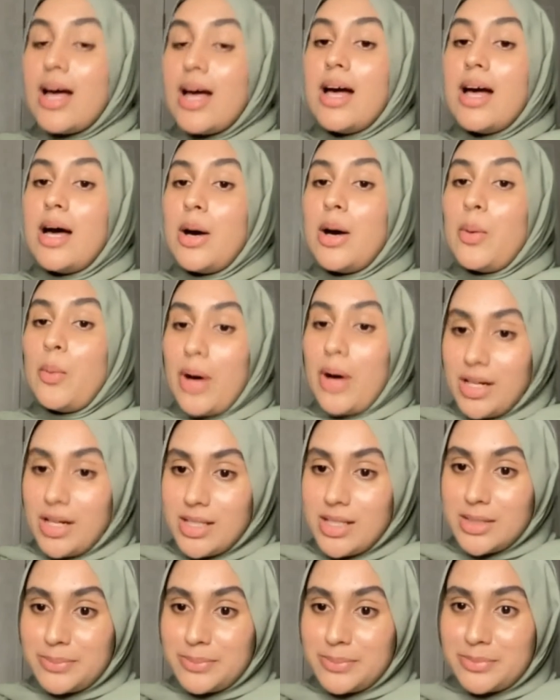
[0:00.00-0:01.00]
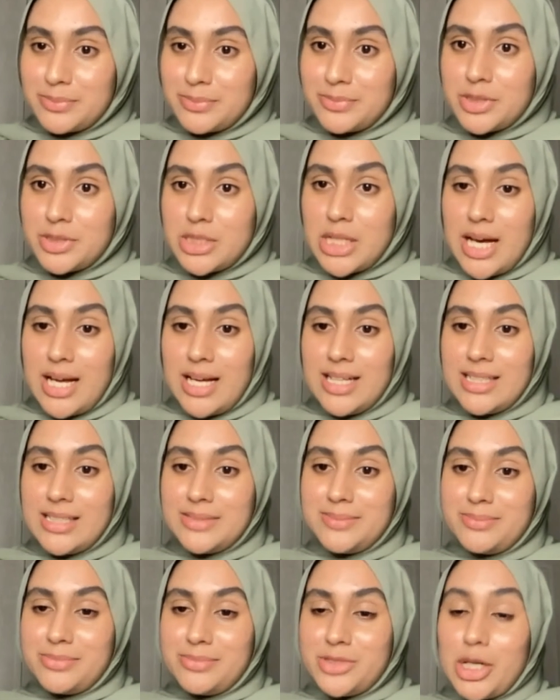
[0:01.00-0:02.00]
Welcome,
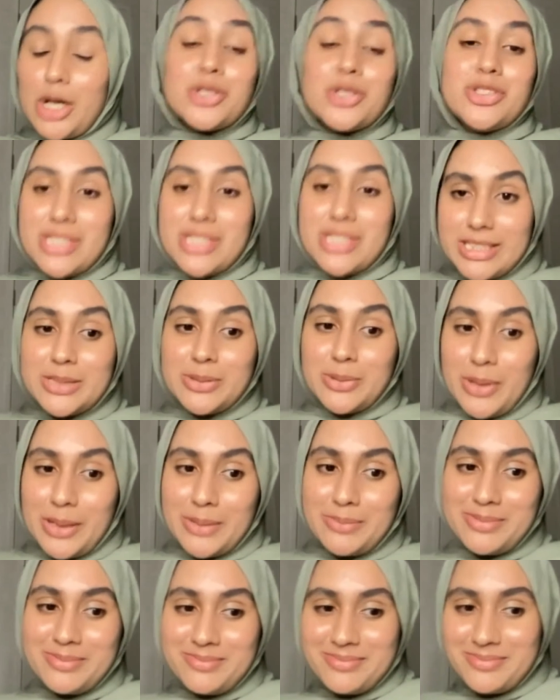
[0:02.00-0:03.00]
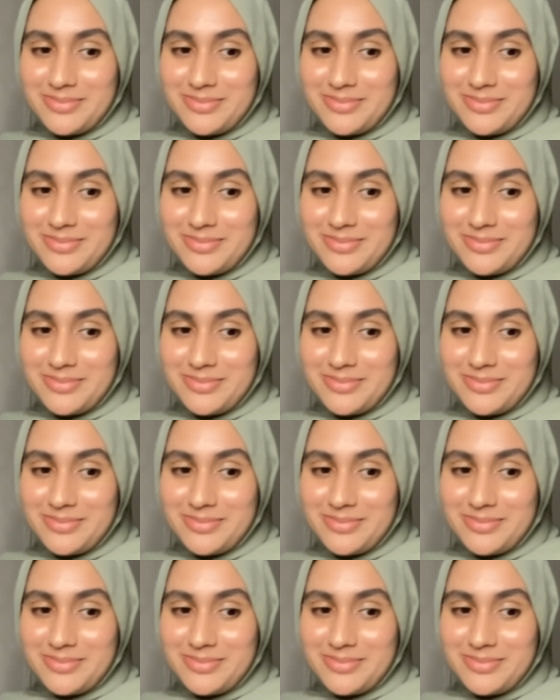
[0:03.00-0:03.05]
Dr. Duncan Webb.